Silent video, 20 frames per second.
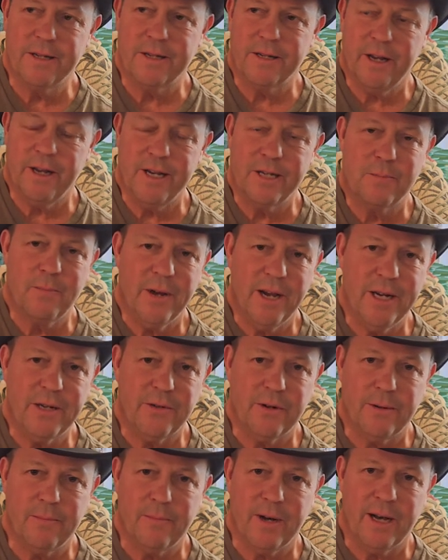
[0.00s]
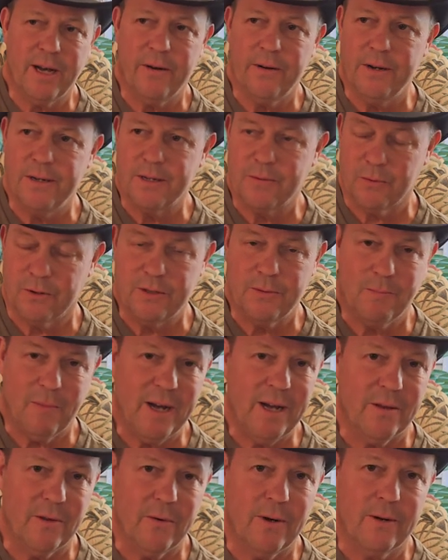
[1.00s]
States Patriot batteries, which,
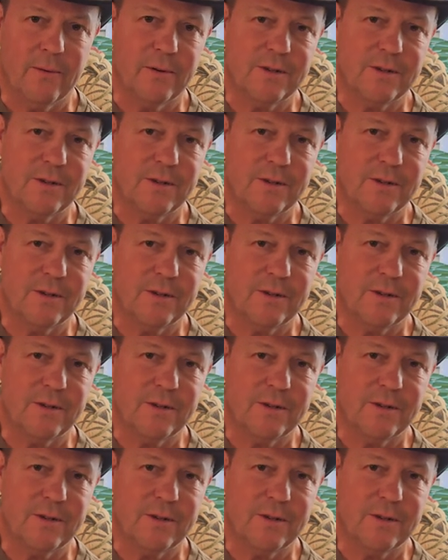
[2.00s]
by the way,